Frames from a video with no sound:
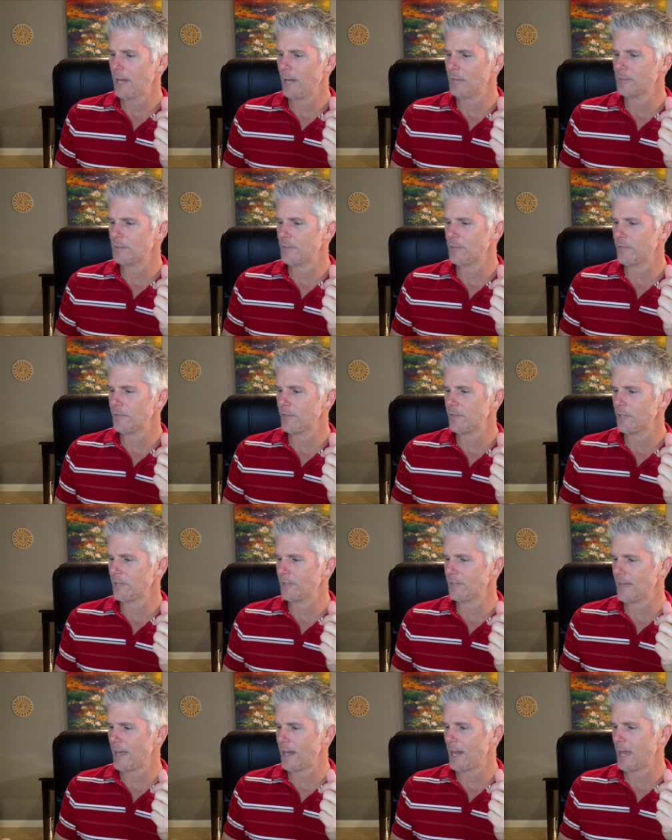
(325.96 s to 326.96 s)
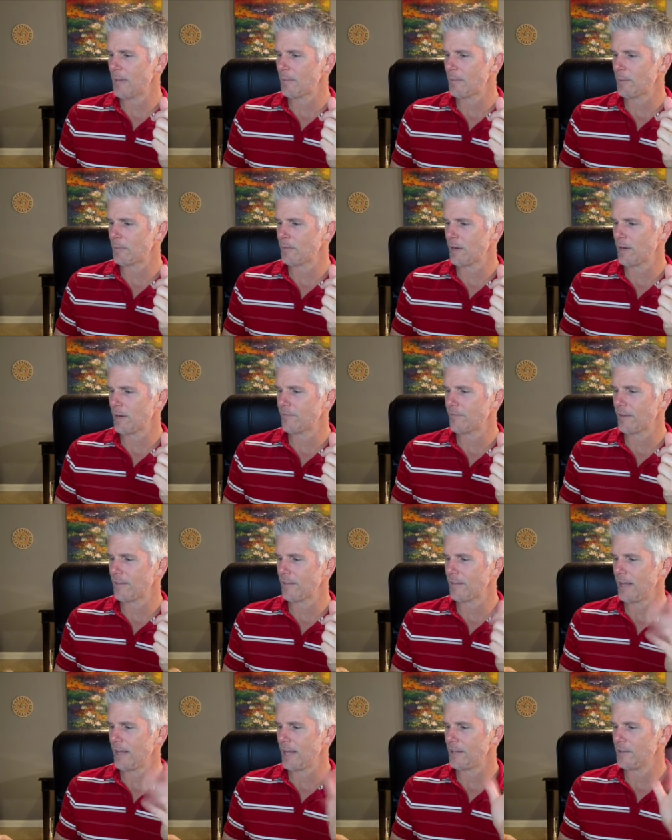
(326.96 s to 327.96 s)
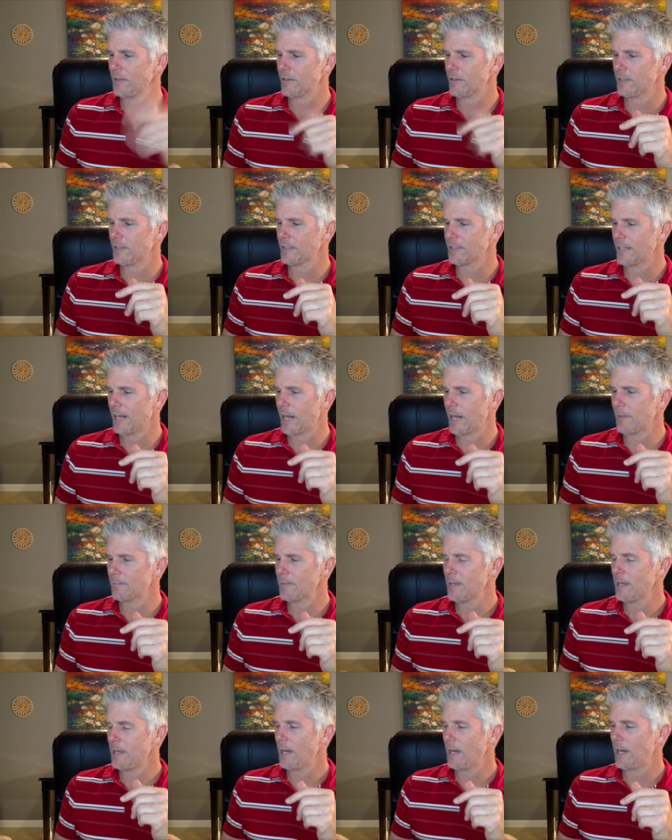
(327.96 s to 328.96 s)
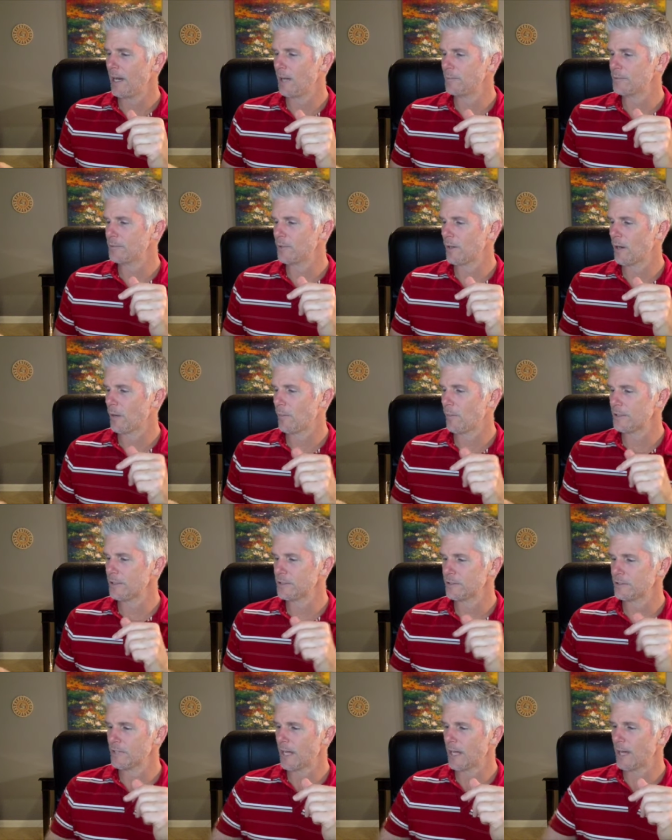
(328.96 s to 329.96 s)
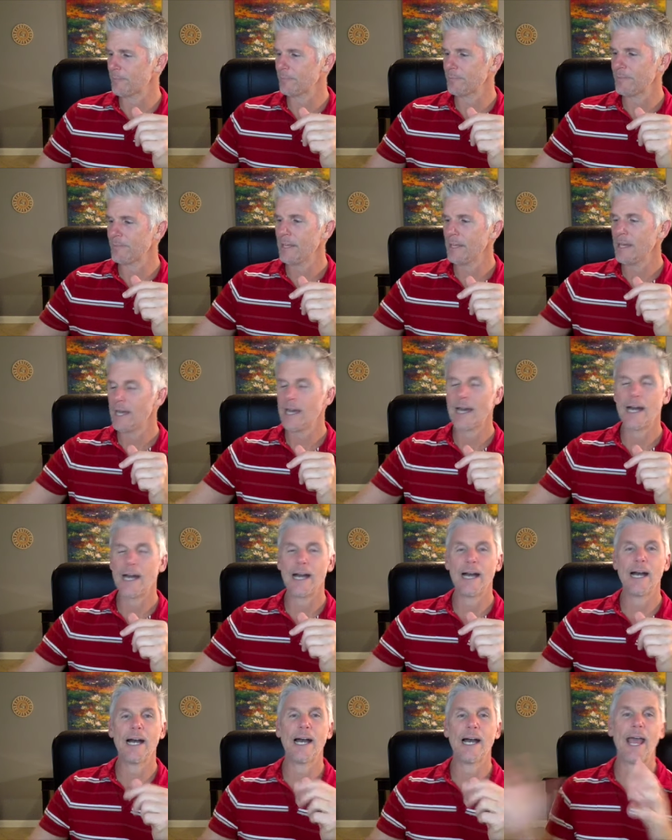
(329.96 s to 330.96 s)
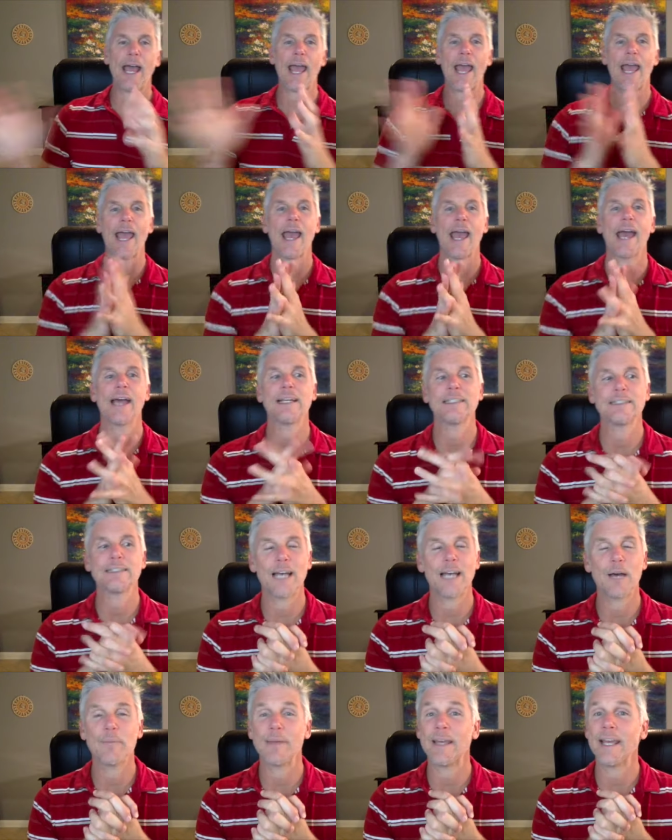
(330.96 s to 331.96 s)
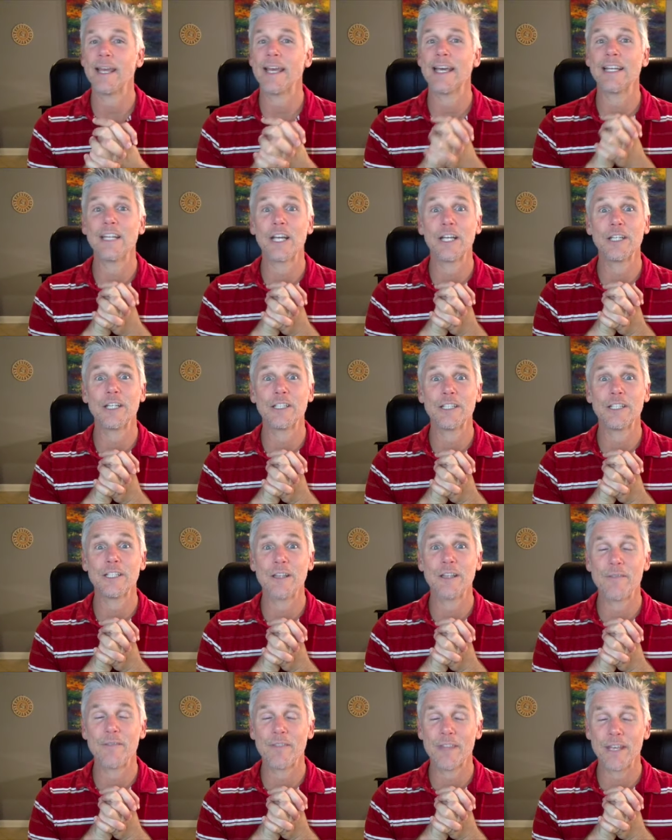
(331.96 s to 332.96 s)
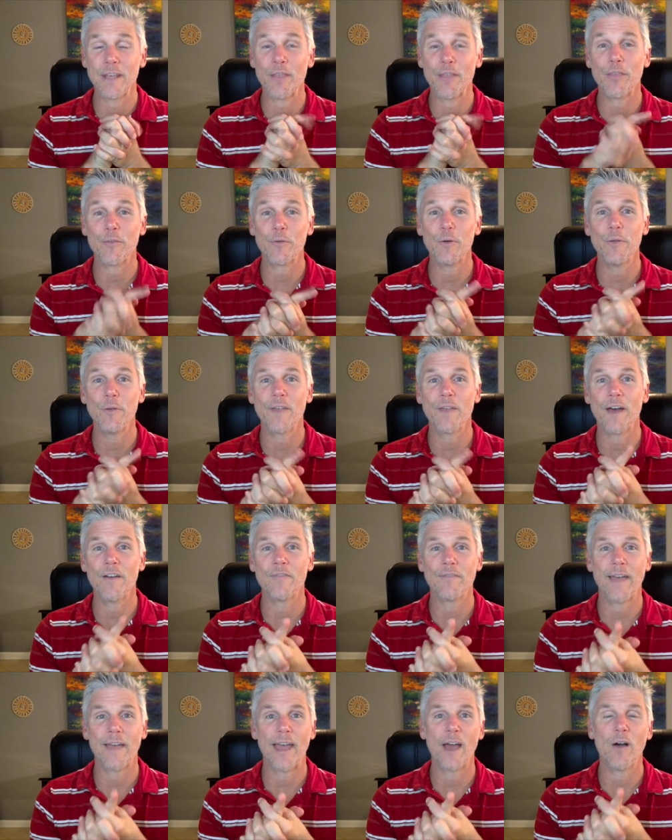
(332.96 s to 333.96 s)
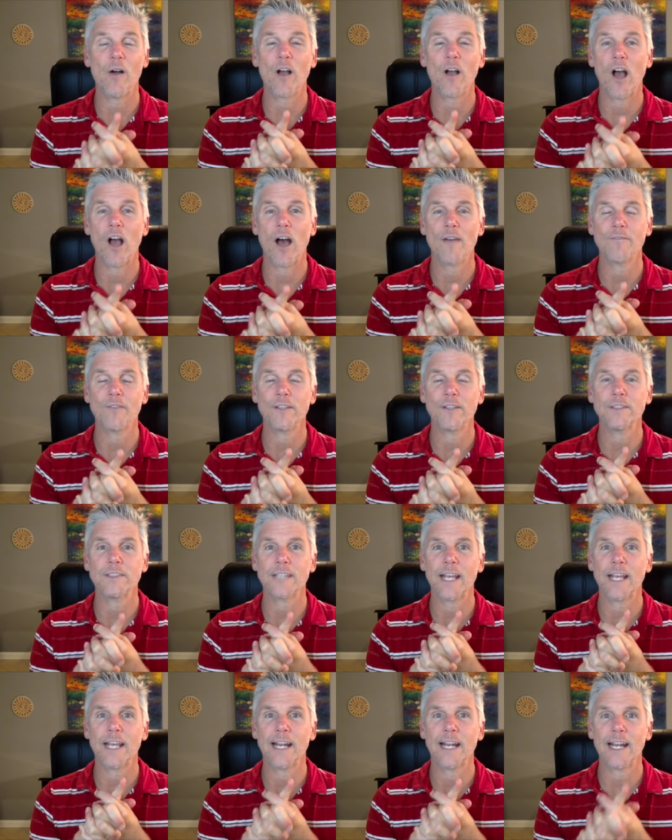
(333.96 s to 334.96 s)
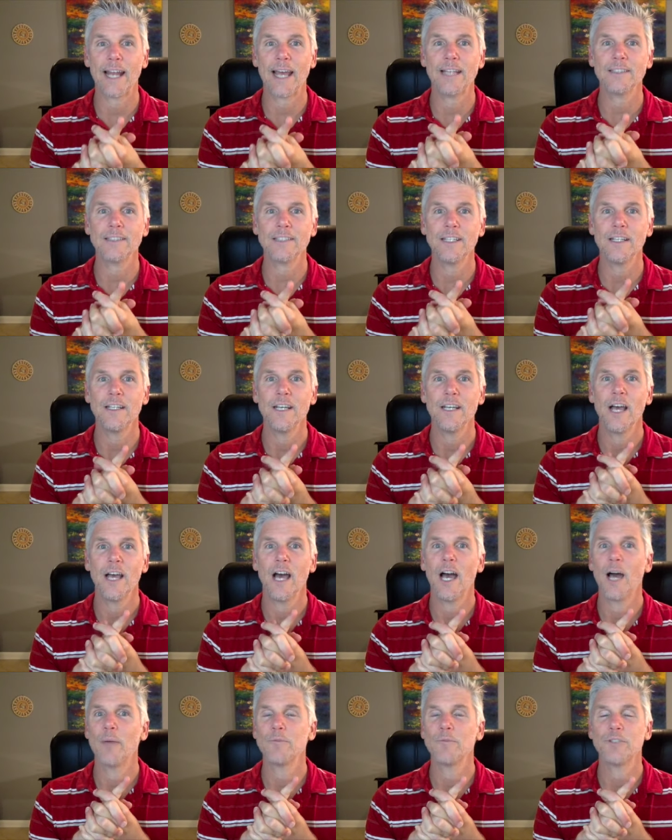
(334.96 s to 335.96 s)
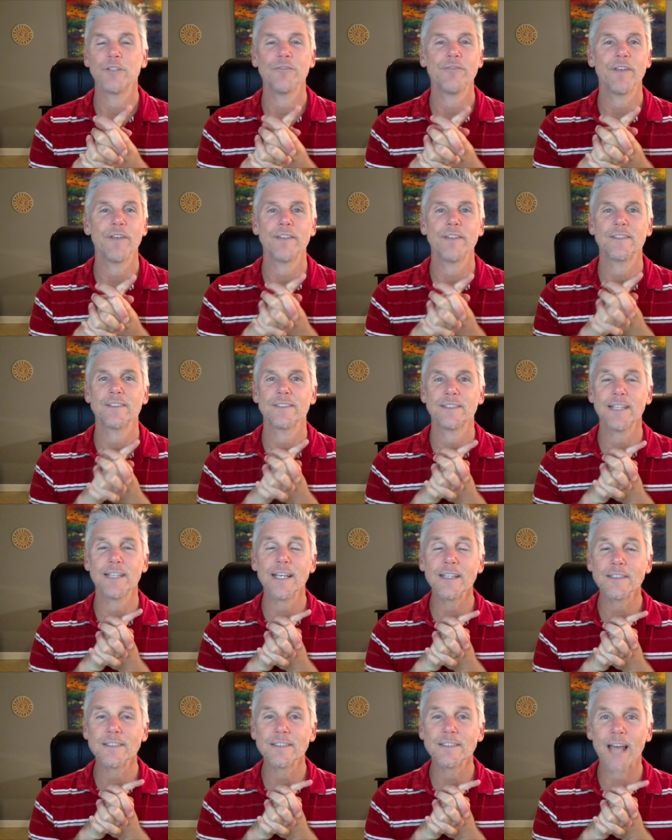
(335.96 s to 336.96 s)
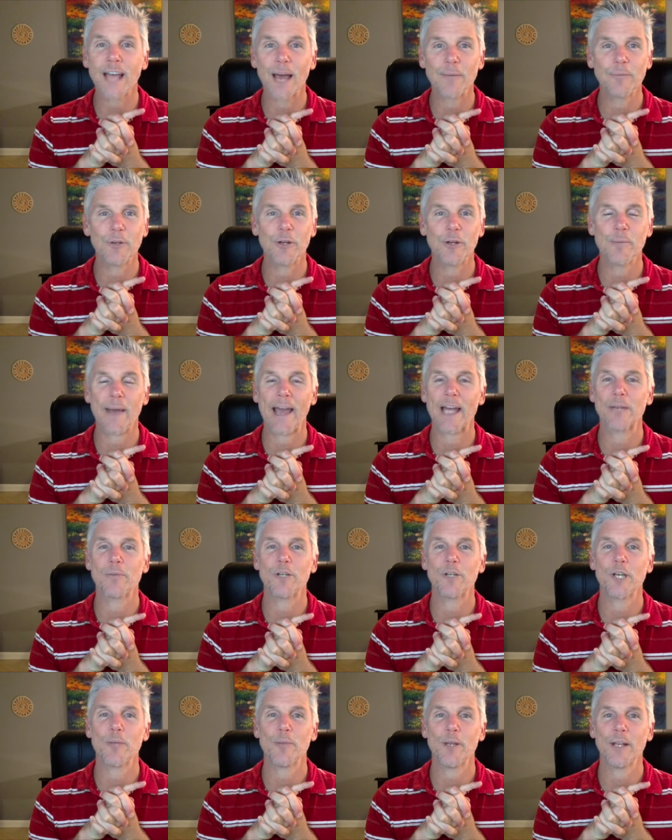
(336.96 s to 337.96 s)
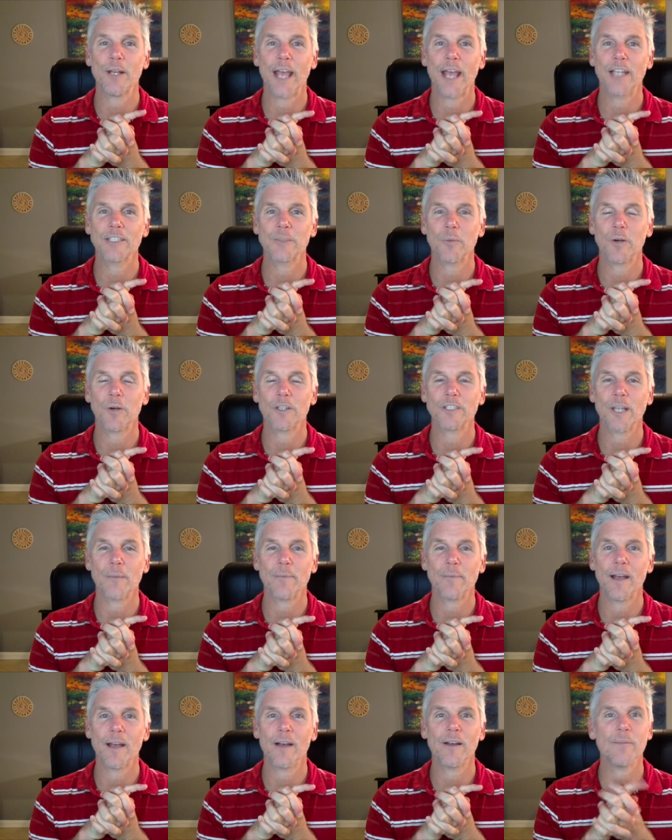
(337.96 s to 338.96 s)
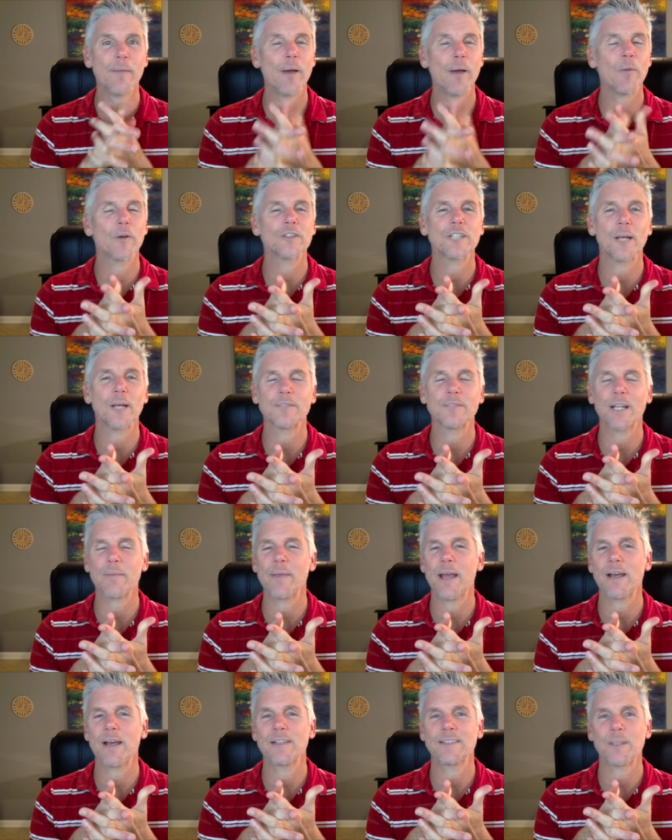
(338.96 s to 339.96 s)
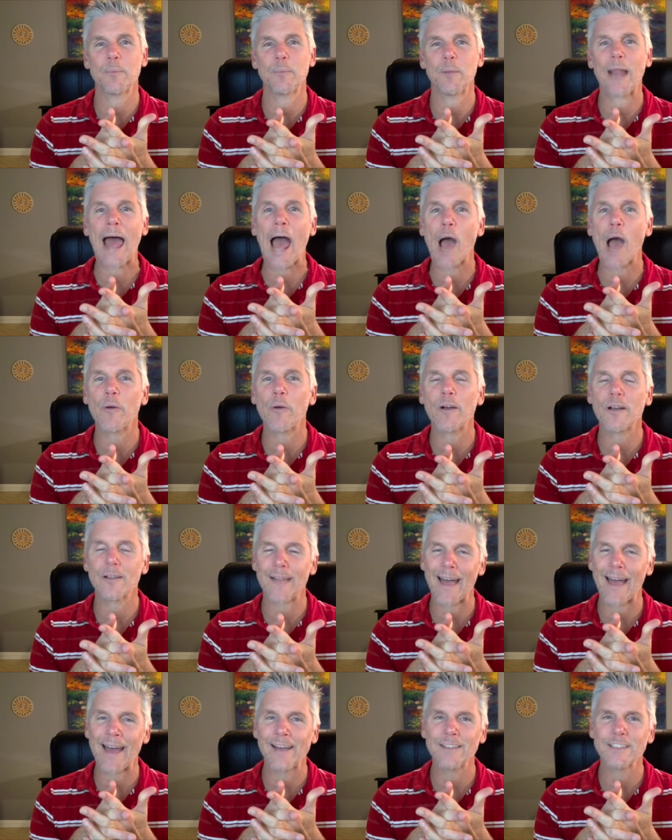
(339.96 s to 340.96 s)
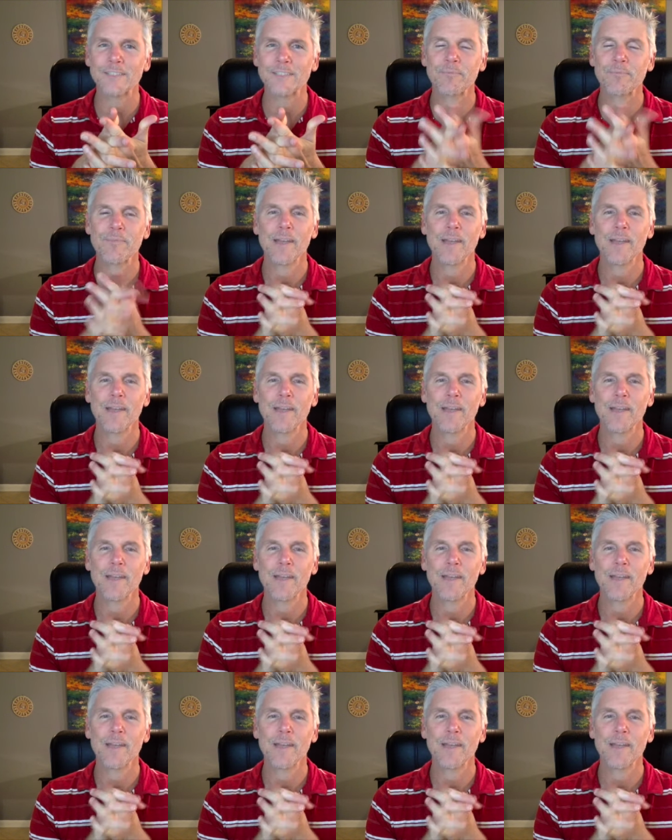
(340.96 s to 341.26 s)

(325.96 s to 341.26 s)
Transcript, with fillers: So if you look that up, I'm trying to find the date. You can look that up so I don't waste your time. And I'll be in the Through the Veil conference in Atlanta, June 5th and 6th. I'm doing my animal communication workshop there. My workshop's going to be a simple hour class